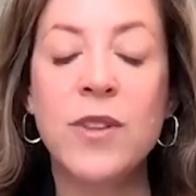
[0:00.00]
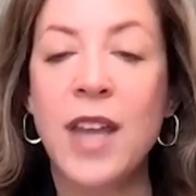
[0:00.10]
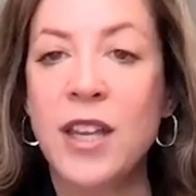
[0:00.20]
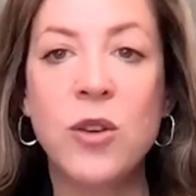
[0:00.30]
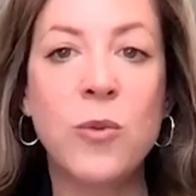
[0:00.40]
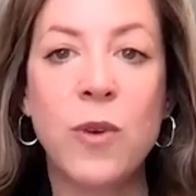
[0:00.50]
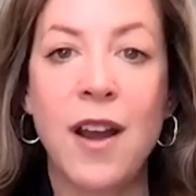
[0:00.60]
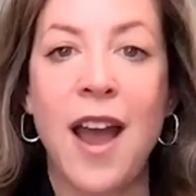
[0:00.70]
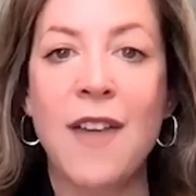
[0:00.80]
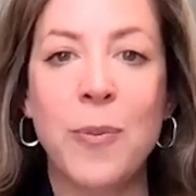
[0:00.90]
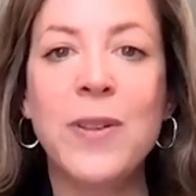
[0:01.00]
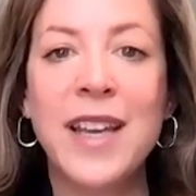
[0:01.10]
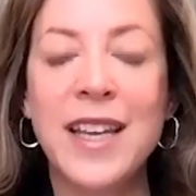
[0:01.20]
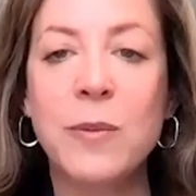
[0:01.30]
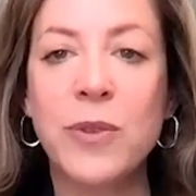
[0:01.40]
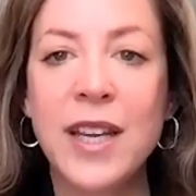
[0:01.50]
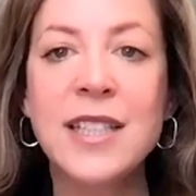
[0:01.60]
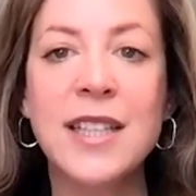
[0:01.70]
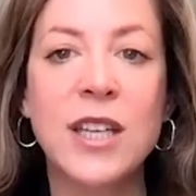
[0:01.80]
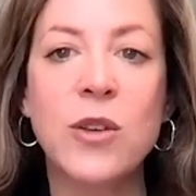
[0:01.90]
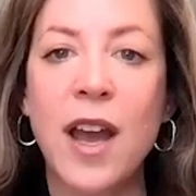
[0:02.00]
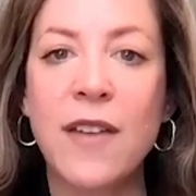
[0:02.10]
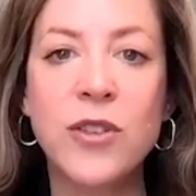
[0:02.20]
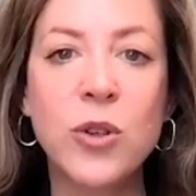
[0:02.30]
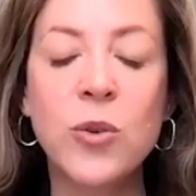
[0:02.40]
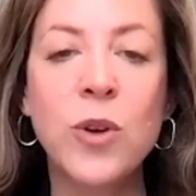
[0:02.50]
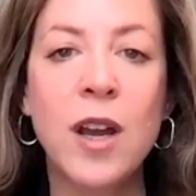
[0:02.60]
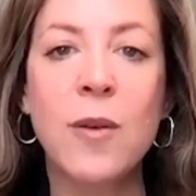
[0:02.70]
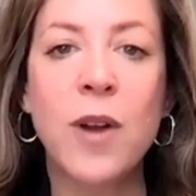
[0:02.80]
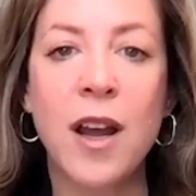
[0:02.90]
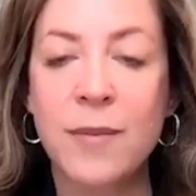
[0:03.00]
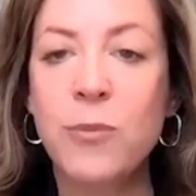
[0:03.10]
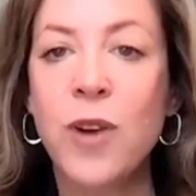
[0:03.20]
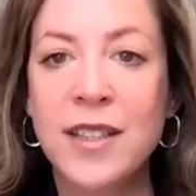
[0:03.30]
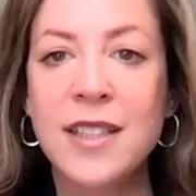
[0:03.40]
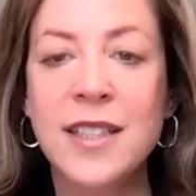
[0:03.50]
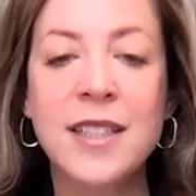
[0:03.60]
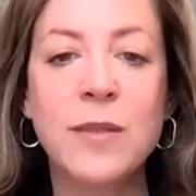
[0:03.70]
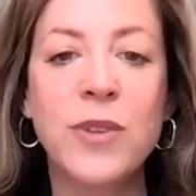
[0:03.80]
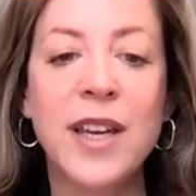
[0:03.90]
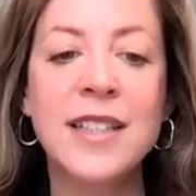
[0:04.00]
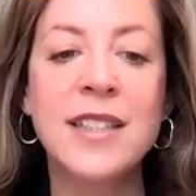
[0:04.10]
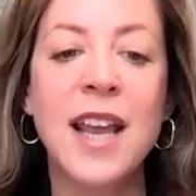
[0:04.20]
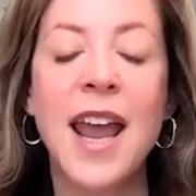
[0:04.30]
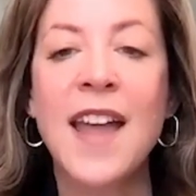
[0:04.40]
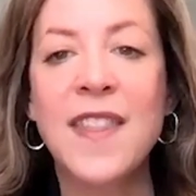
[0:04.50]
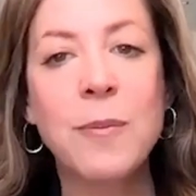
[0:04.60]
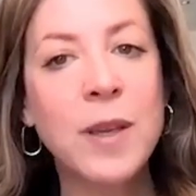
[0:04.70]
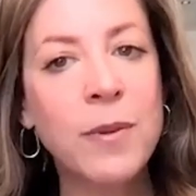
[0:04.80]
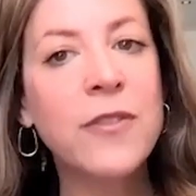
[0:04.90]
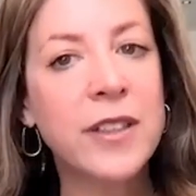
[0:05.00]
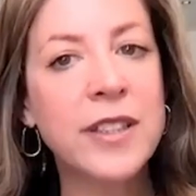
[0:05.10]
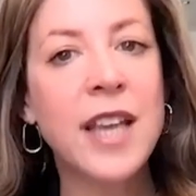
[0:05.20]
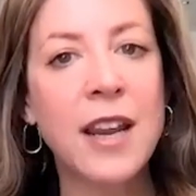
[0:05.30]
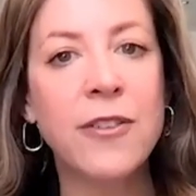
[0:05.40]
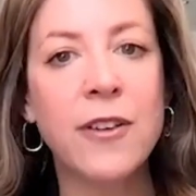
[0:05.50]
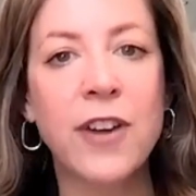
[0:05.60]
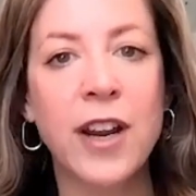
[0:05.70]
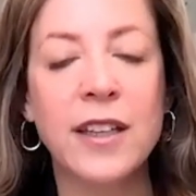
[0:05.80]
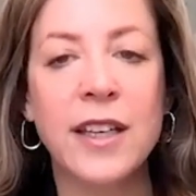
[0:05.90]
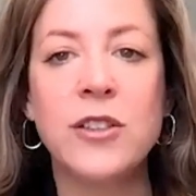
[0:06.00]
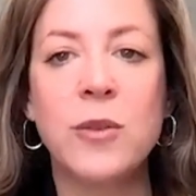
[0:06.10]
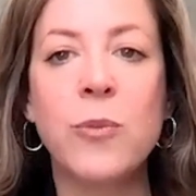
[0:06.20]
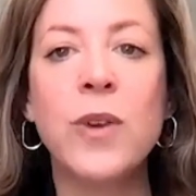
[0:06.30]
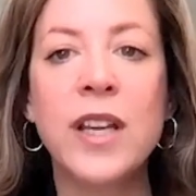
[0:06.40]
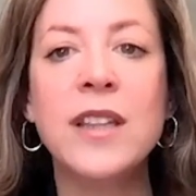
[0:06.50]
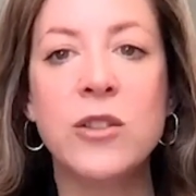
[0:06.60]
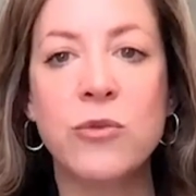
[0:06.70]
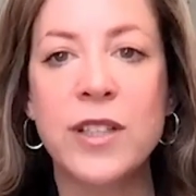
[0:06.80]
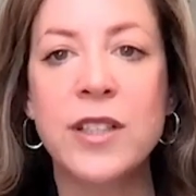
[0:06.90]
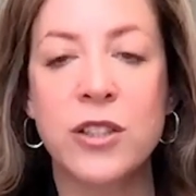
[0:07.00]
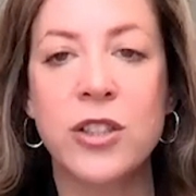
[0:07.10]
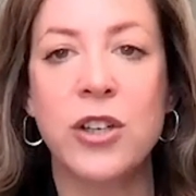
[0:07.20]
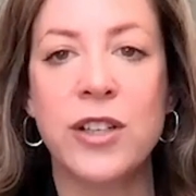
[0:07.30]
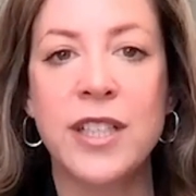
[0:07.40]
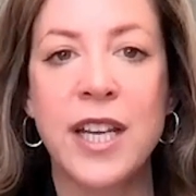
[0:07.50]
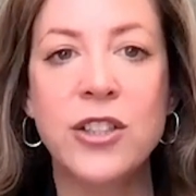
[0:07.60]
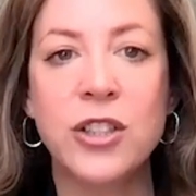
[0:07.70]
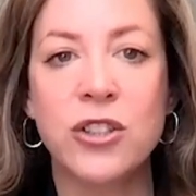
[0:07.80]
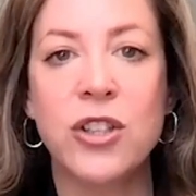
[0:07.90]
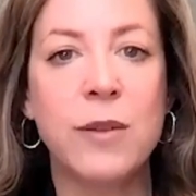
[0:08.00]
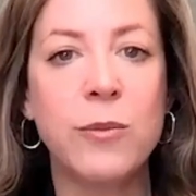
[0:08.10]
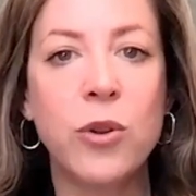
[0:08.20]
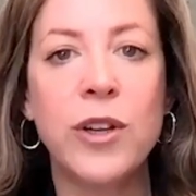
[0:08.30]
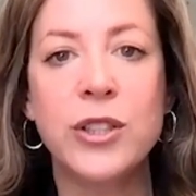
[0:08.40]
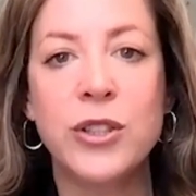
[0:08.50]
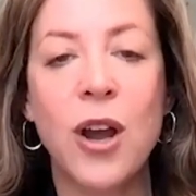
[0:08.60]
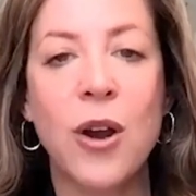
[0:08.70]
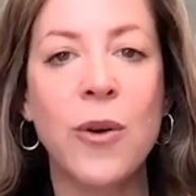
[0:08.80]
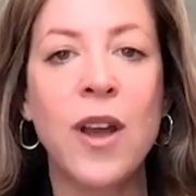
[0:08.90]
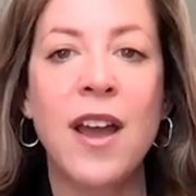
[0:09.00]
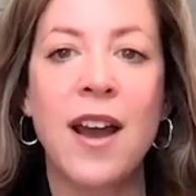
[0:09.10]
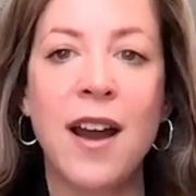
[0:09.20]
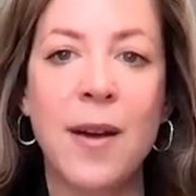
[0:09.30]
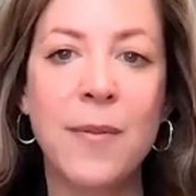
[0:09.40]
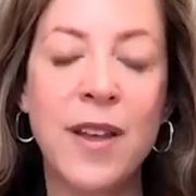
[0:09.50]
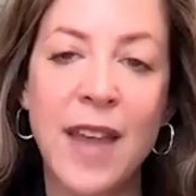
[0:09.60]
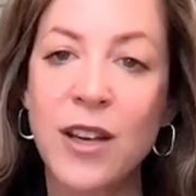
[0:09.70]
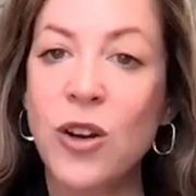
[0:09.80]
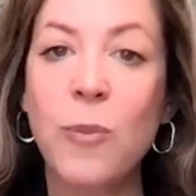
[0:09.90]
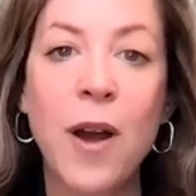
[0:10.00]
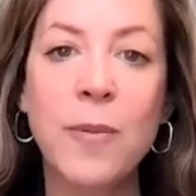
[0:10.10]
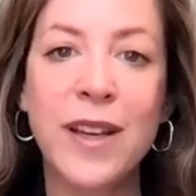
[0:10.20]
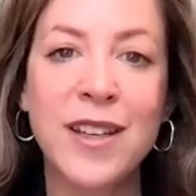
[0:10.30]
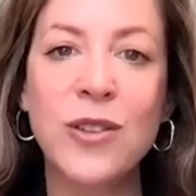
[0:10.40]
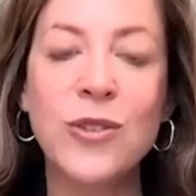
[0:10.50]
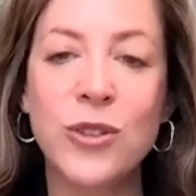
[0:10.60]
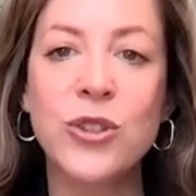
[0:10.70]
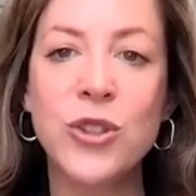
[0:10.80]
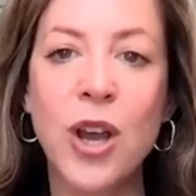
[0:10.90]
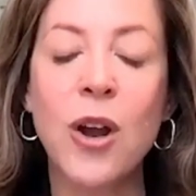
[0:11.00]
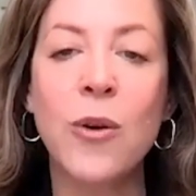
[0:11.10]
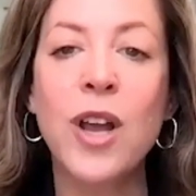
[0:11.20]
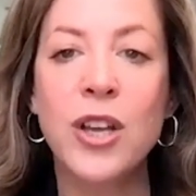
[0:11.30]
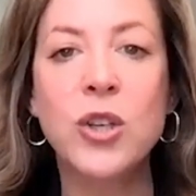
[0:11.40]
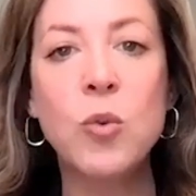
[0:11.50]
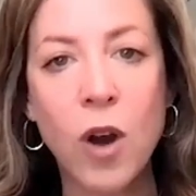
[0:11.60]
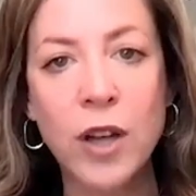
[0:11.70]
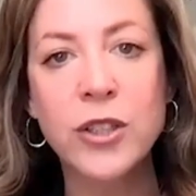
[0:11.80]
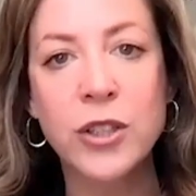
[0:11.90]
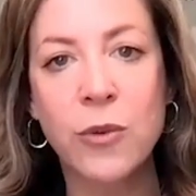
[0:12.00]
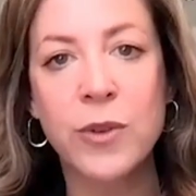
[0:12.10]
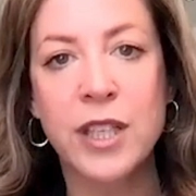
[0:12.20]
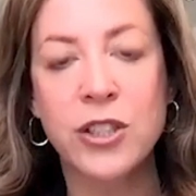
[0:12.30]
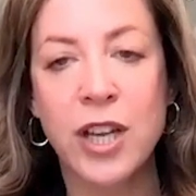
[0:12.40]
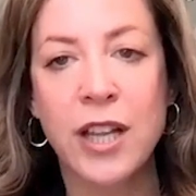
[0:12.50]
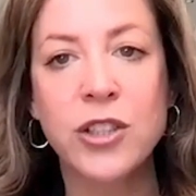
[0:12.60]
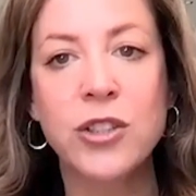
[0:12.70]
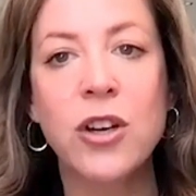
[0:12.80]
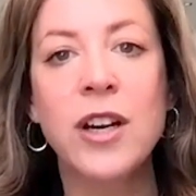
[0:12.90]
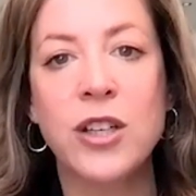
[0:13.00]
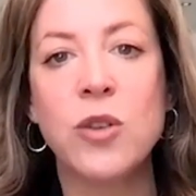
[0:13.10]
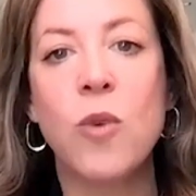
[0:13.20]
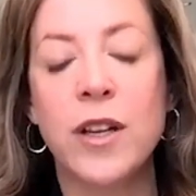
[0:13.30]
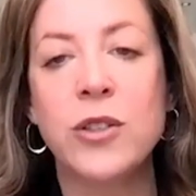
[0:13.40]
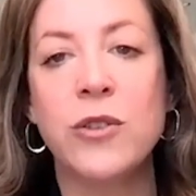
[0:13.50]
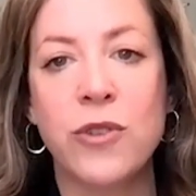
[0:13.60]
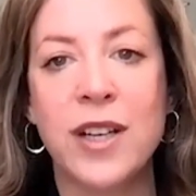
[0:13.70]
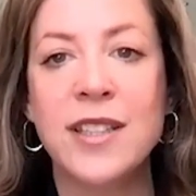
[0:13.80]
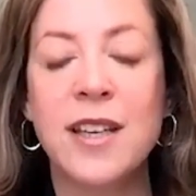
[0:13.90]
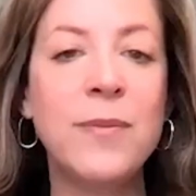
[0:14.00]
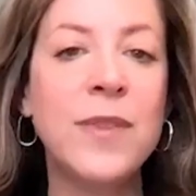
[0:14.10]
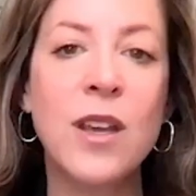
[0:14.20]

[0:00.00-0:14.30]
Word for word: that you have a plan in place, that you have new uh, processes in place, and that people feel safe, frankly, to bring these risks to your attention so that employees know, um, that your public users know you want to know what these challenges are and you want to address them.